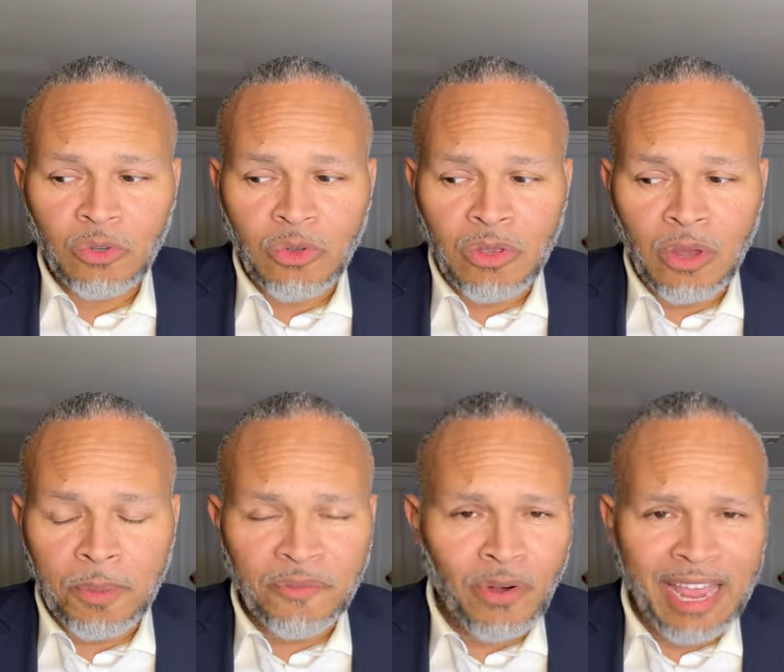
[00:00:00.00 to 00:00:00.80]
you know,
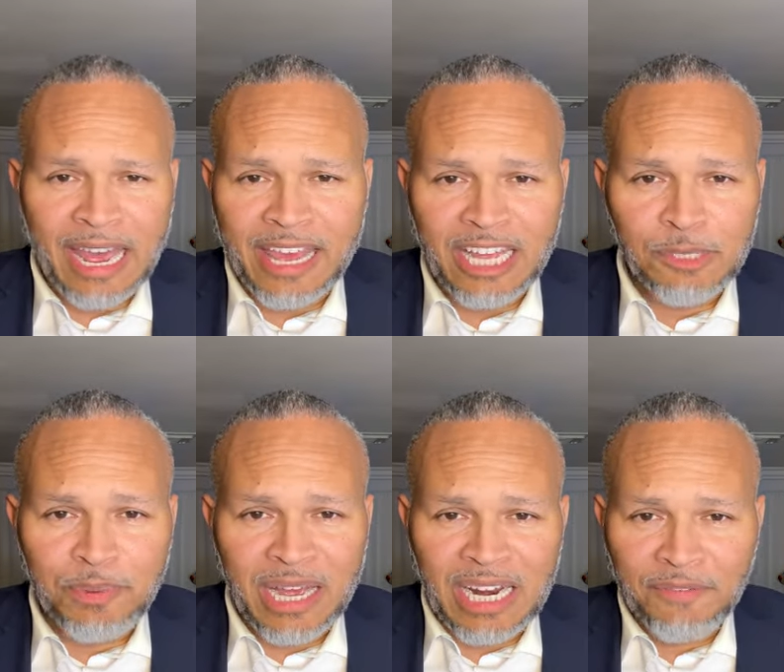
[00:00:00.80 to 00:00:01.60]
before I came to
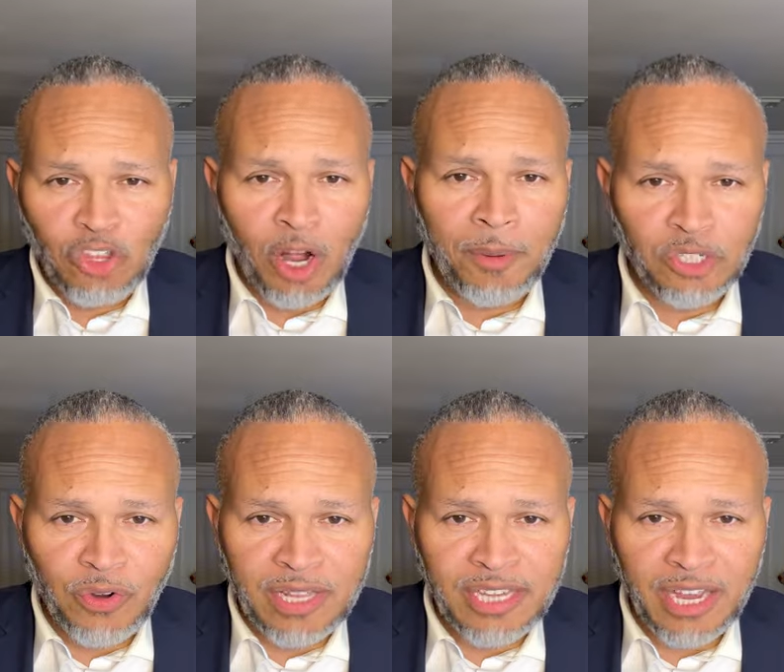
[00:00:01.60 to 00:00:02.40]
EXP, I never thought about
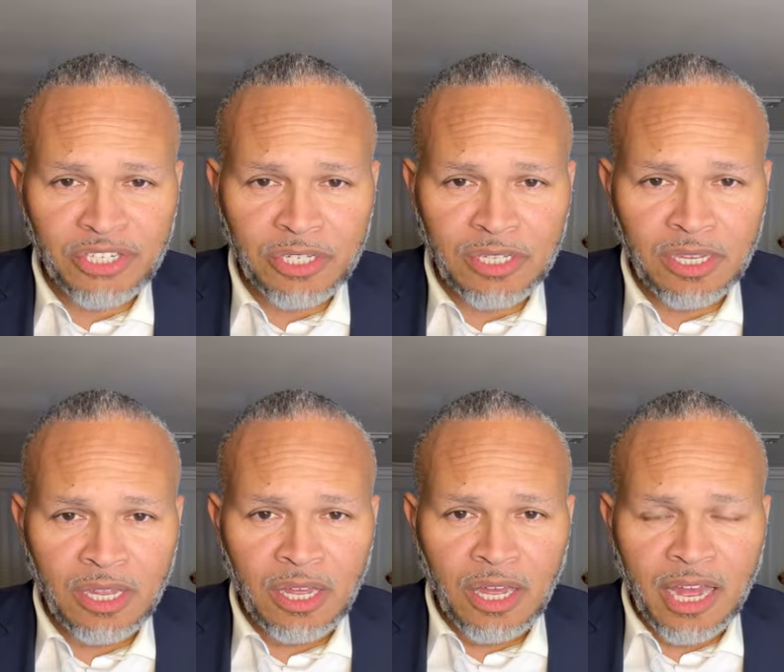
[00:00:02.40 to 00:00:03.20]
transactions.
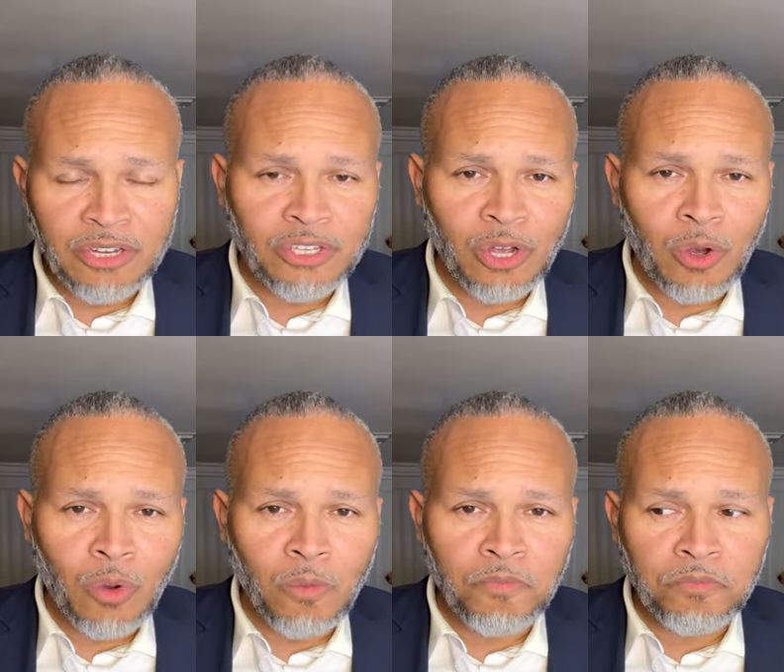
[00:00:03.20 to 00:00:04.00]
And
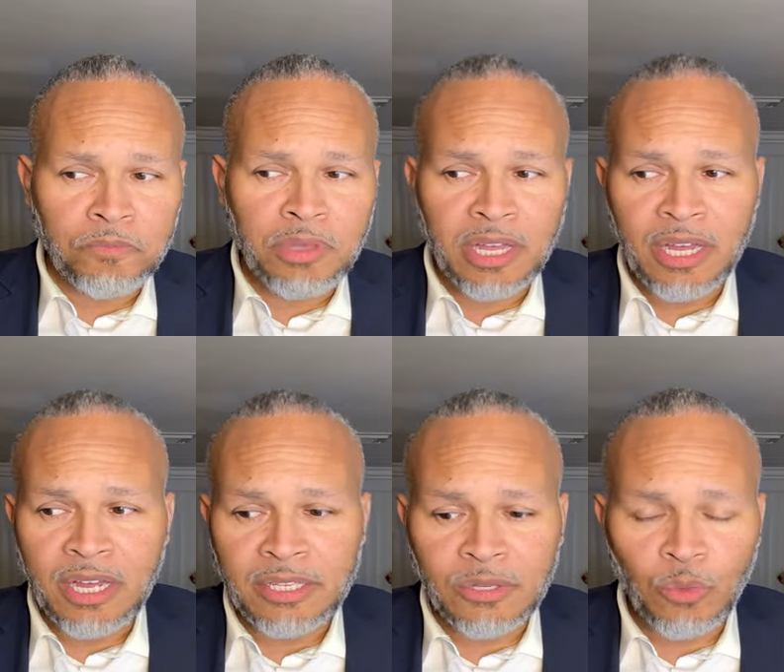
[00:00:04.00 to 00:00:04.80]
so,
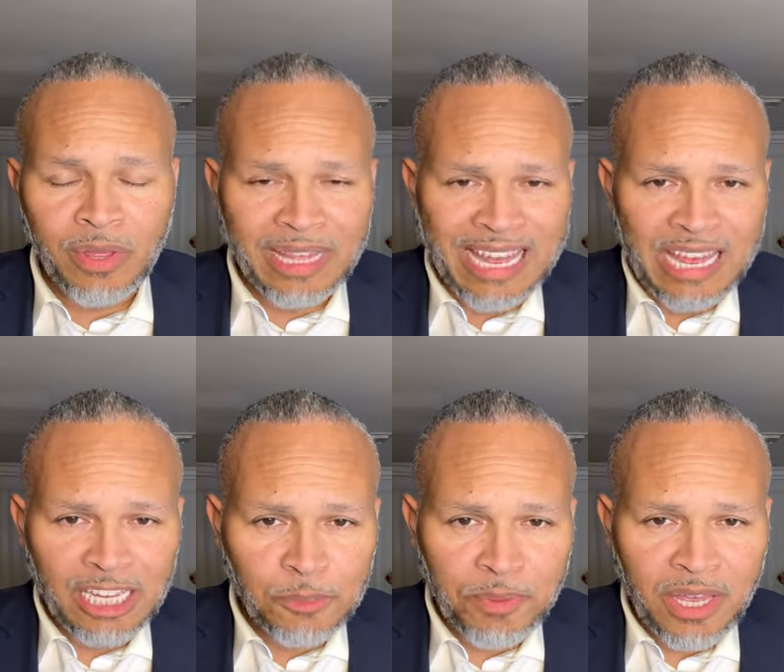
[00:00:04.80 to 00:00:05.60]
because with
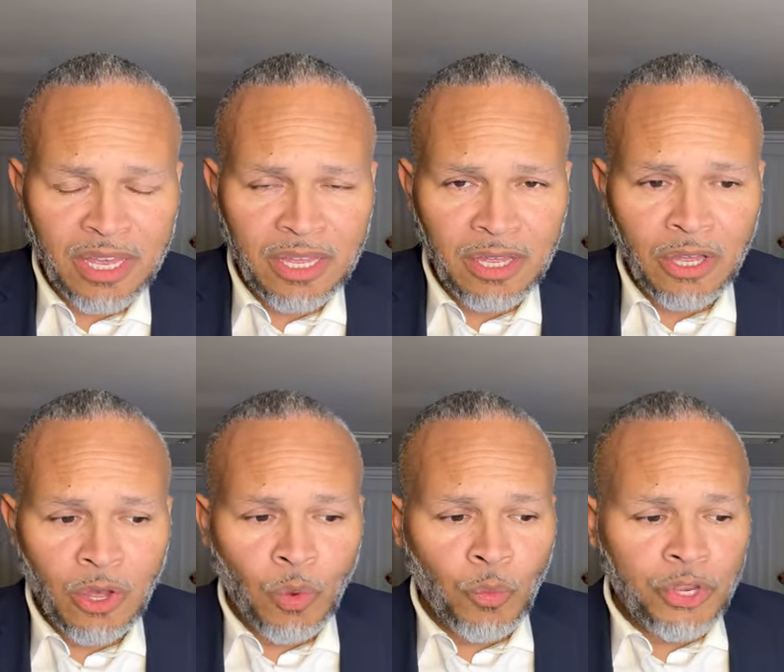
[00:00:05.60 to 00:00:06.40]
ESP,
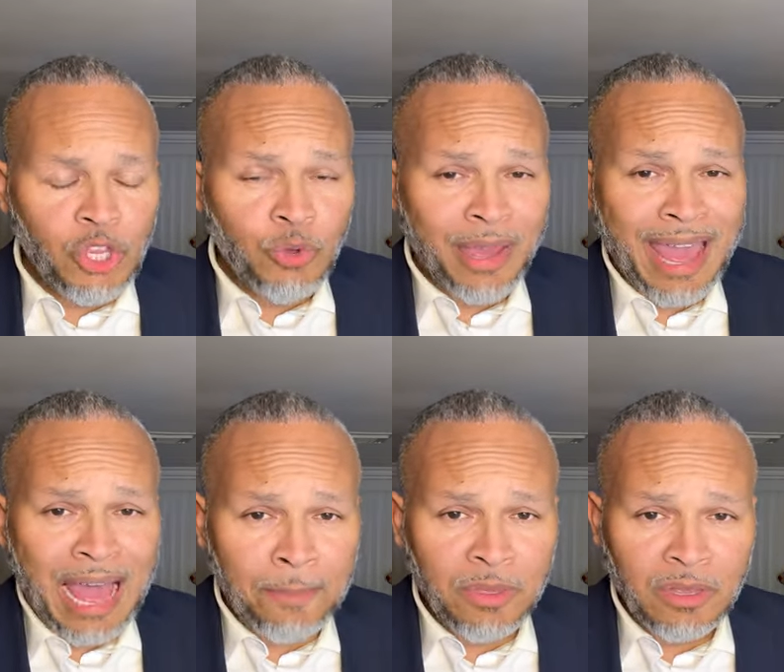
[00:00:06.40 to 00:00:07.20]
when you
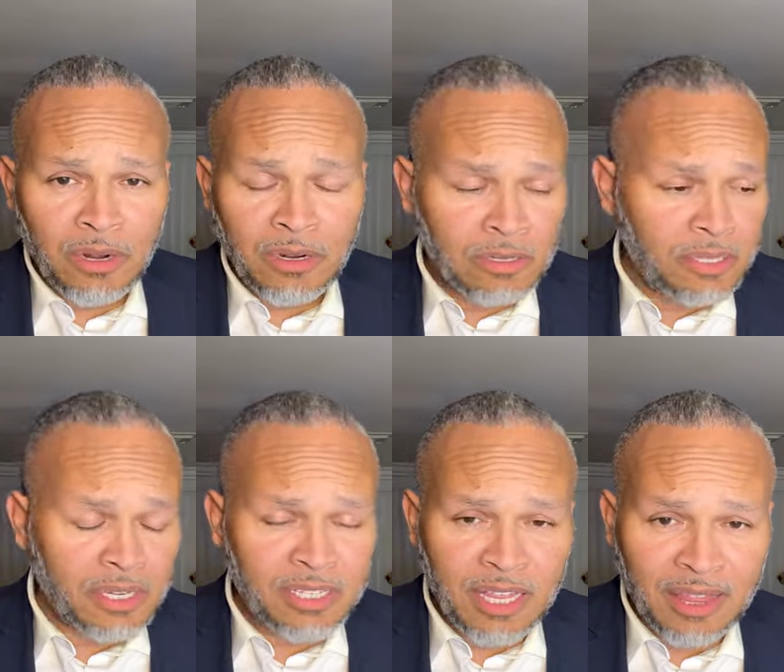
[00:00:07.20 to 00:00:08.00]
cap your
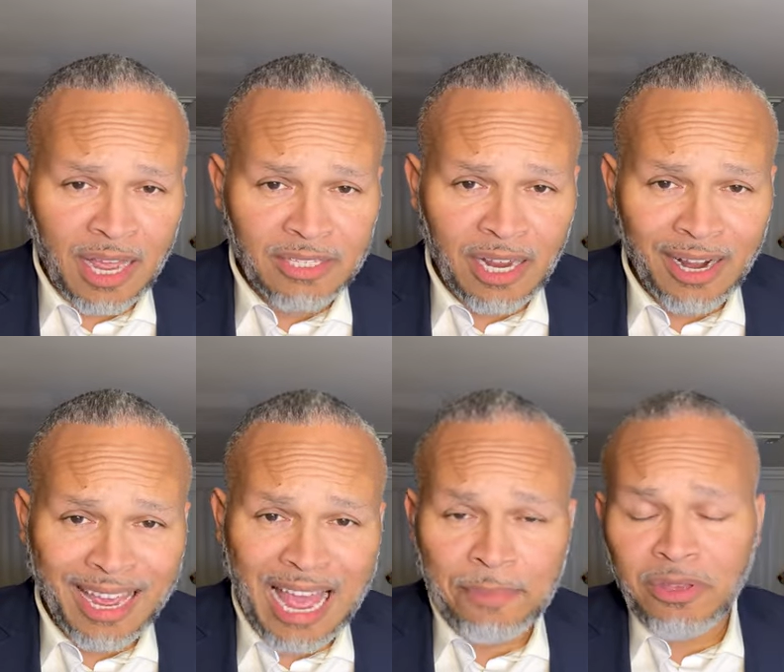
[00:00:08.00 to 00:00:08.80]
$16,000
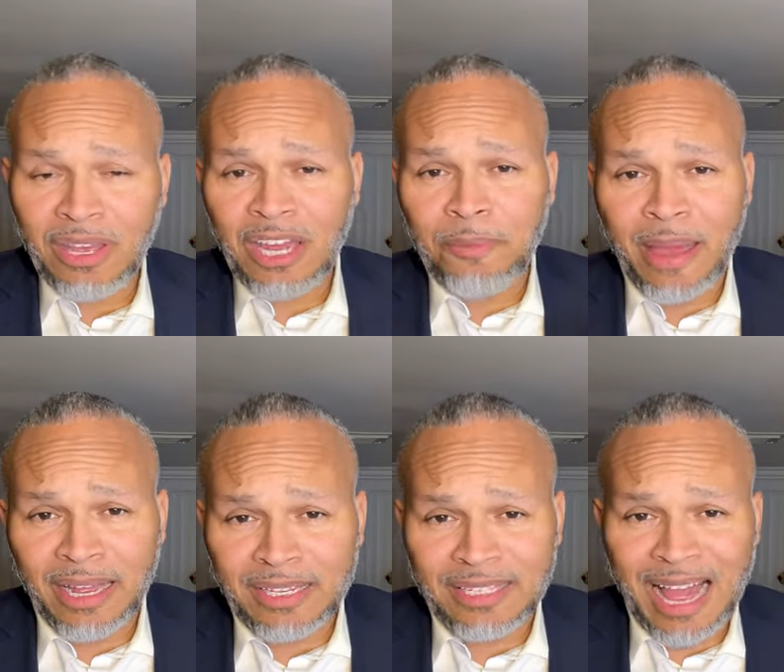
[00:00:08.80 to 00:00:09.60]
cap, you can get it back
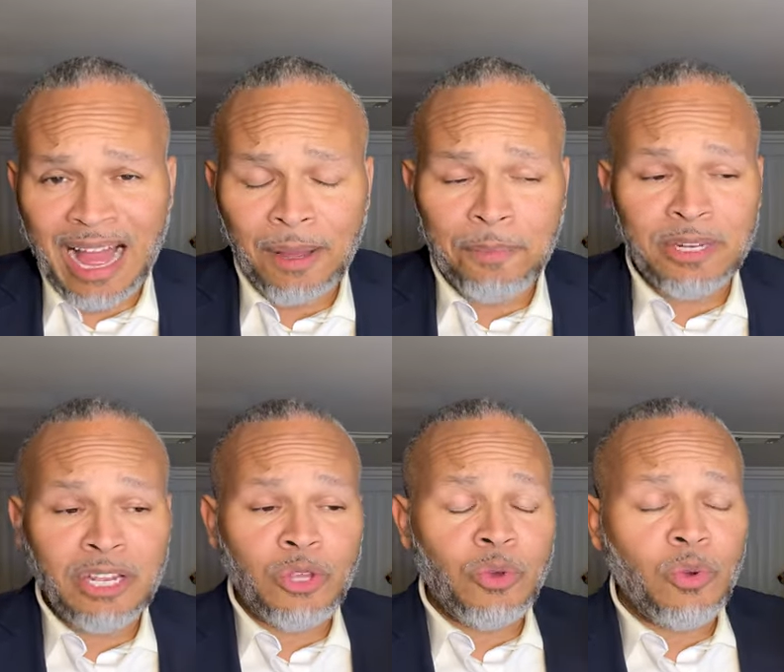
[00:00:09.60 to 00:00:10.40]
in stock. But
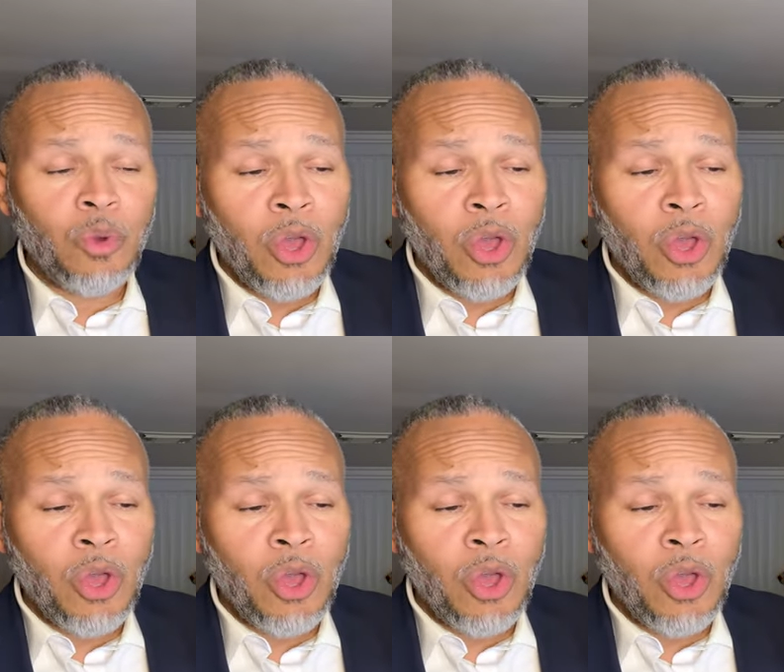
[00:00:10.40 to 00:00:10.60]
then